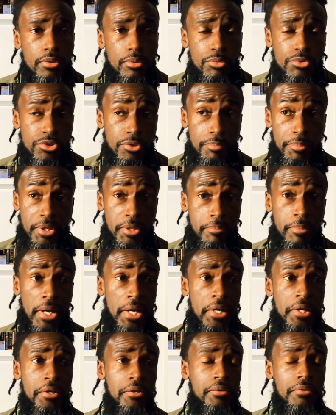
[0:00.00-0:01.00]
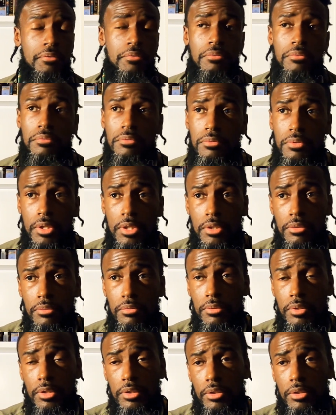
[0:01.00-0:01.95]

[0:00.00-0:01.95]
it was the Big Bang that